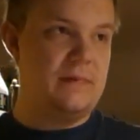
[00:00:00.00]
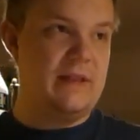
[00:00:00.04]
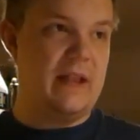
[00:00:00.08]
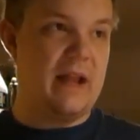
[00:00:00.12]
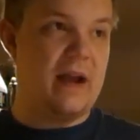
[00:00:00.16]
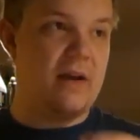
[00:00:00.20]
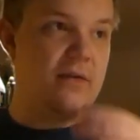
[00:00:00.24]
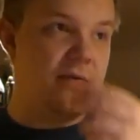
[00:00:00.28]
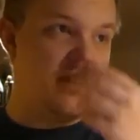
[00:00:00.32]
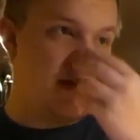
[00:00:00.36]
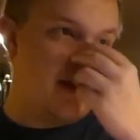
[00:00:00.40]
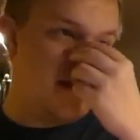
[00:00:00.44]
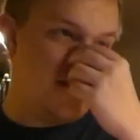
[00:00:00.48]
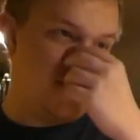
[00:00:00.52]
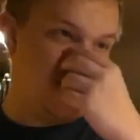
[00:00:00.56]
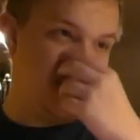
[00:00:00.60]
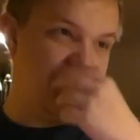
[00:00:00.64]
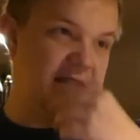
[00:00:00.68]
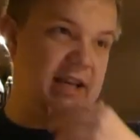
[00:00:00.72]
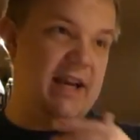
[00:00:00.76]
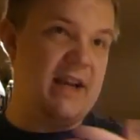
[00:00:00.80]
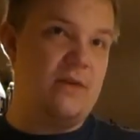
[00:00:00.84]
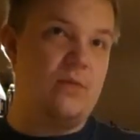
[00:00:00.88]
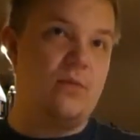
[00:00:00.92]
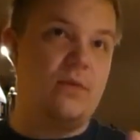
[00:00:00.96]
I think I've
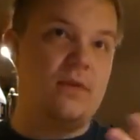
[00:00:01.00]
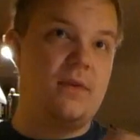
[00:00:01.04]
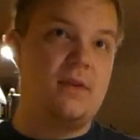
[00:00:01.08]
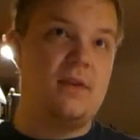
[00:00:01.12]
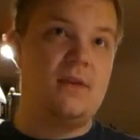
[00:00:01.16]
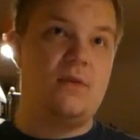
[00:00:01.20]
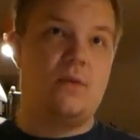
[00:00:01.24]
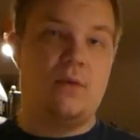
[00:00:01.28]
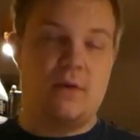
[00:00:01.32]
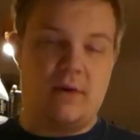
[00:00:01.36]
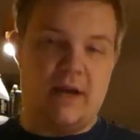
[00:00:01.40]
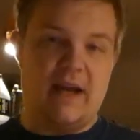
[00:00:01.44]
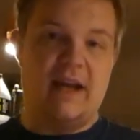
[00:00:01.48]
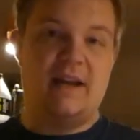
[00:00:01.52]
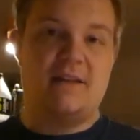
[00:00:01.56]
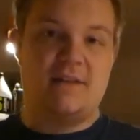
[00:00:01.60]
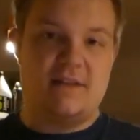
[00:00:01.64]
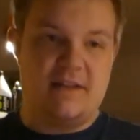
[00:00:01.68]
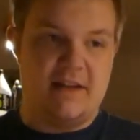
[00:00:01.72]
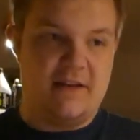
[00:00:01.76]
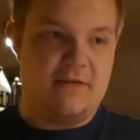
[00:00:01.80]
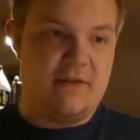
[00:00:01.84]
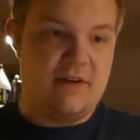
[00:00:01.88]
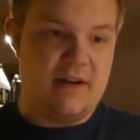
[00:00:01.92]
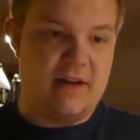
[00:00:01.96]
sat with, you know, hand
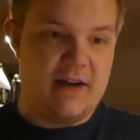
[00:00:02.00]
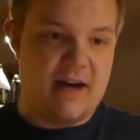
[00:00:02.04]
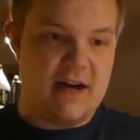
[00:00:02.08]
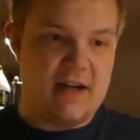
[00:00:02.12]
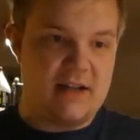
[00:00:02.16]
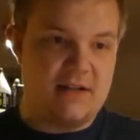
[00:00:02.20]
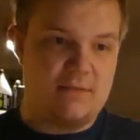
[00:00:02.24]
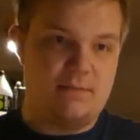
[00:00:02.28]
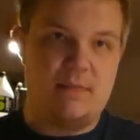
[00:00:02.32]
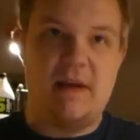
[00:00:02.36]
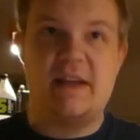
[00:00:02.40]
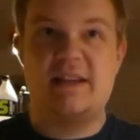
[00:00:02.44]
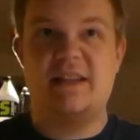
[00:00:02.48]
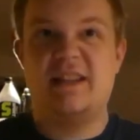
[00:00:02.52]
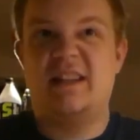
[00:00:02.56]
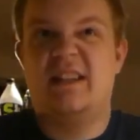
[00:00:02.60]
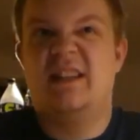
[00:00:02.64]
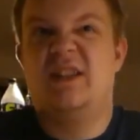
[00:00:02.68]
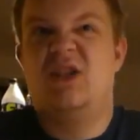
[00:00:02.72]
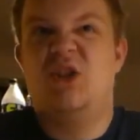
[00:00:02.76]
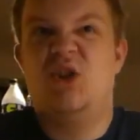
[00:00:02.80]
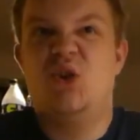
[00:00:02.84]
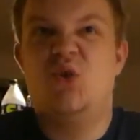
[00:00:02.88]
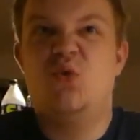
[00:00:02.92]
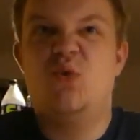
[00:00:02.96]
7 cards,
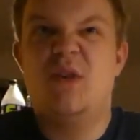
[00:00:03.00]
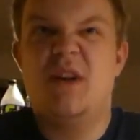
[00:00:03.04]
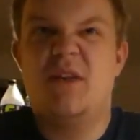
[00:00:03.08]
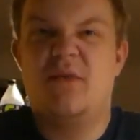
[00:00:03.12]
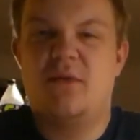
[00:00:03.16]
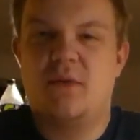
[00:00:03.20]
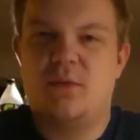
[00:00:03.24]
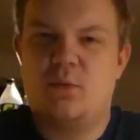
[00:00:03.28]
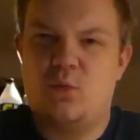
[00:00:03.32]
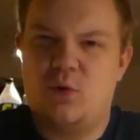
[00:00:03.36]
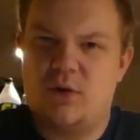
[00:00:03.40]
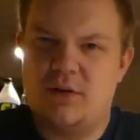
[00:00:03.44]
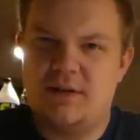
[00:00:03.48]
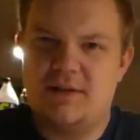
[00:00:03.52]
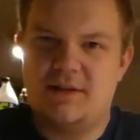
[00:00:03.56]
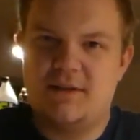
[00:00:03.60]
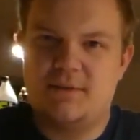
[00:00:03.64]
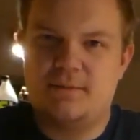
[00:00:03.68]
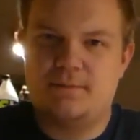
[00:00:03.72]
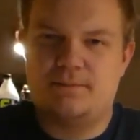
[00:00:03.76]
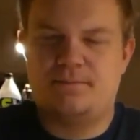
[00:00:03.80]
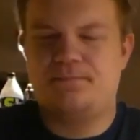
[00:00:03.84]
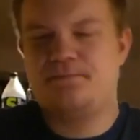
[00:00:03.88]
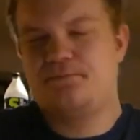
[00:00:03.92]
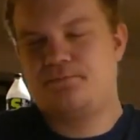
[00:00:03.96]
basically 2 different ones.
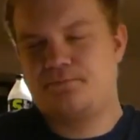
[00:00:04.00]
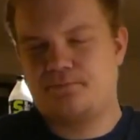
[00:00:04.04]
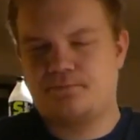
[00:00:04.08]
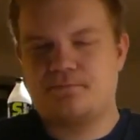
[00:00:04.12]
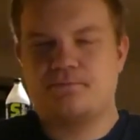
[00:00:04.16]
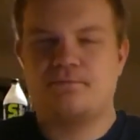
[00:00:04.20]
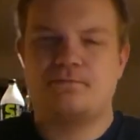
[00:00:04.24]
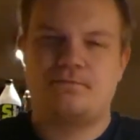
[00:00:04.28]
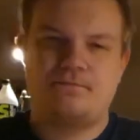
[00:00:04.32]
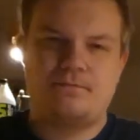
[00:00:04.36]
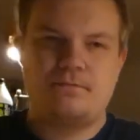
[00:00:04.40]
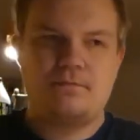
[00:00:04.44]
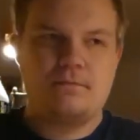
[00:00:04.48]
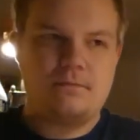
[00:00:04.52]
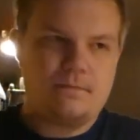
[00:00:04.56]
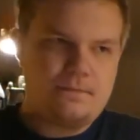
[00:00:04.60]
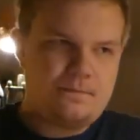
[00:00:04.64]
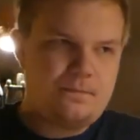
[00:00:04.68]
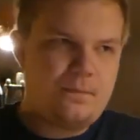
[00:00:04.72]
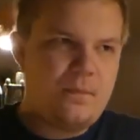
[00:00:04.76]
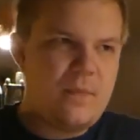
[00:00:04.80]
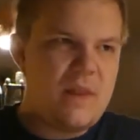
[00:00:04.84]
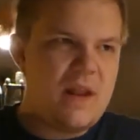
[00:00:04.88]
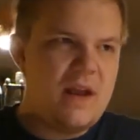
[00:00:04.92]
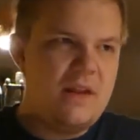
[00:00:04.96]

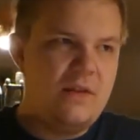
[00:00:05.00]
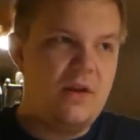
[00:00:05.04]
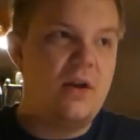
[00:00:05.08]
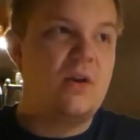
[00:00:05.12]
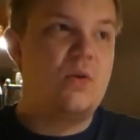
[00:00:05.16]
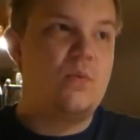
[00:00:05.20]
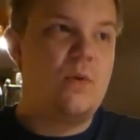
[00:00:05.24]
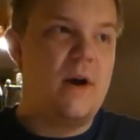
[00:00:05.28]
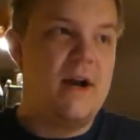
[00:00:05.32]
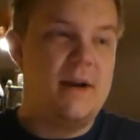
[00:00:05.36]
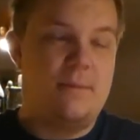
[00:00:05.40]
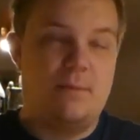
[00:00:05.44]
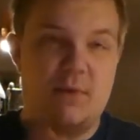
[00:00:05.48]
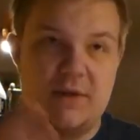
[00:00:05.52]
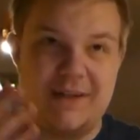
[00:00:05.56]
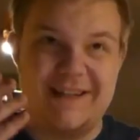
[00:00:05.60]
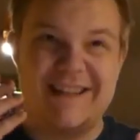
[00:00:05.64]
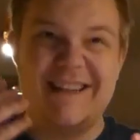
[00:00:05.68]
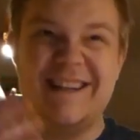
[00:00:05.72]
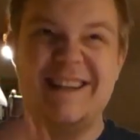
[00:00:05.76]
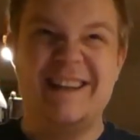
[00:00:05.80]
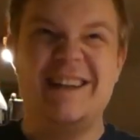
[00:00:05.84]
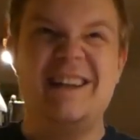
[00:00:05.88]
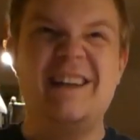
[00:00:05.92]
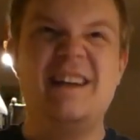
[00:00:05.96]
Not quite,
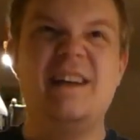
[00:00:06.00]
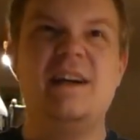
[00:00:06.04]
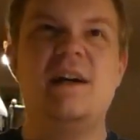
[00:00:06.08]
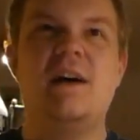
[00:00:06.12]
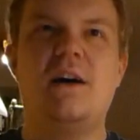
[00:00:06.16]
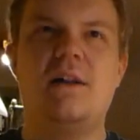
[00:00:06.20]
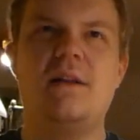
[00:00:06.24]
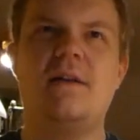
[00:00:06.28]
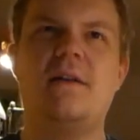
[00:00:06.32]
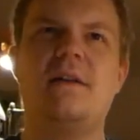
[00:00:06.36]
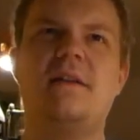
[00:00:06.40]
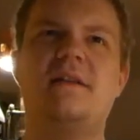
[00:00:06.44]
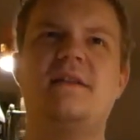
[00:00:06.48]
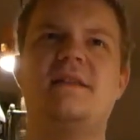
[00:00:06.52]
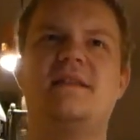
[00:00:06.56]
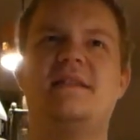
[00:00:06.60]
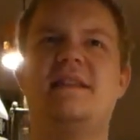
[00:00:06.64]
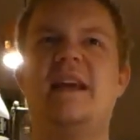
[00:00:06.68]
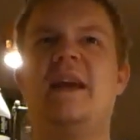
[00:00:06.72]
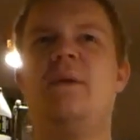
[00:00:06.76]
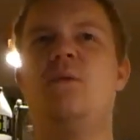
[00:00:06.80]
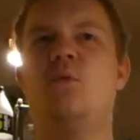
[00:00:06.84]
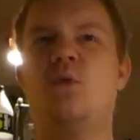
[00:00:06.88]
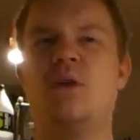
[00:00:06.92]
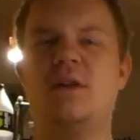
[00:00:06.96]
but a lot of the
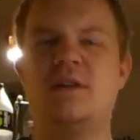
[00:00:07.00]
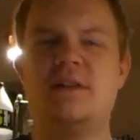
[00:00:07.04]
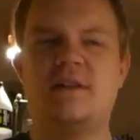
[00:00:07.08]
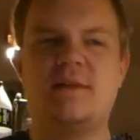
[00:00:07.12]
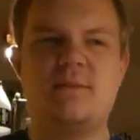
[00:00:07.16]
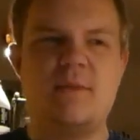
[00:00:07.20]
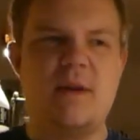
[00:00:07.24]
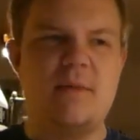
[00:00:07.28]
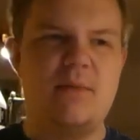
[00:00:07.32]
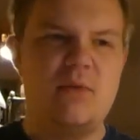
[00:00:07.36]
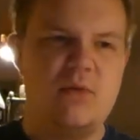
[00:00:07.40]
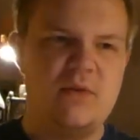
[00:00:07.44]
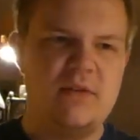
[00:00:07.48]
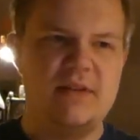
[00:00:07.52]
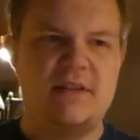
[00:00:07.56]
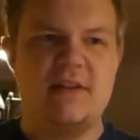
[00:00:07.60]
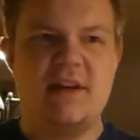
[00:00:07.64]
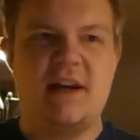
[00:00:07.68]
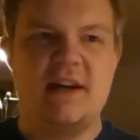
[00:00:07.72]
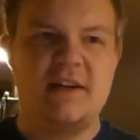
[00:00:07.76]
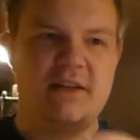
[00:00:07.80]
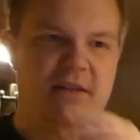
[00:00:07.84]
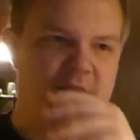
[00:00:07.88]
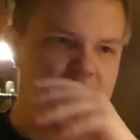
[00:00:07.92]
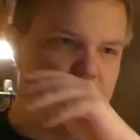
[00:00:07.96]
same ones, and maybe you
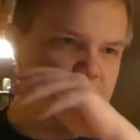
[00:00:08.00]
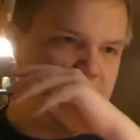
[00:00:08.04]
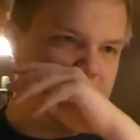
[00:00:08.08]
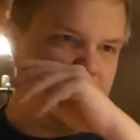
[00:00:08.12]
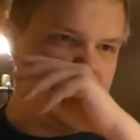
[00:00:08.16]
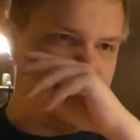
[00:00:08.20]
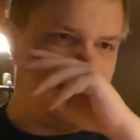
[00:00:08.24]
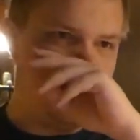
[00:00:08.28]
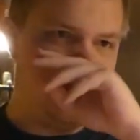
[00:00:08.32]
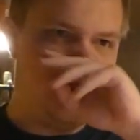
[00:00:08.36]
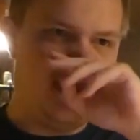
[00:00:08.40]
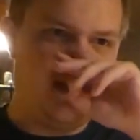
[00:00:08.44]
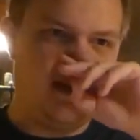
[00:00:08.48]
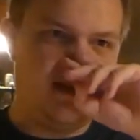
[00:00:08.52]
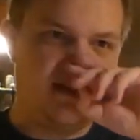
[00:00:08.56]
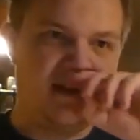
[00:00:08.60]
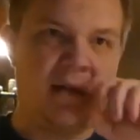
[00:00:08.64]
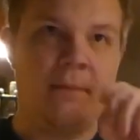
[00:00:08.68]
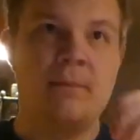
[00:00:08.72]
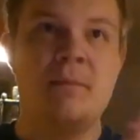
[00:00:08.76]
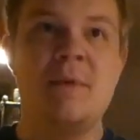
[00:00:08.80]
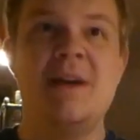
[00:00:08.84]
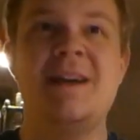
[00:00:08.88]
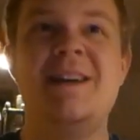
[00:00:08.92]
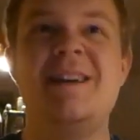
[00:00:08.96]
discard some or you build
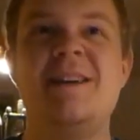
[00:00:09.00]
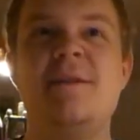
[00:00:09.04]
some.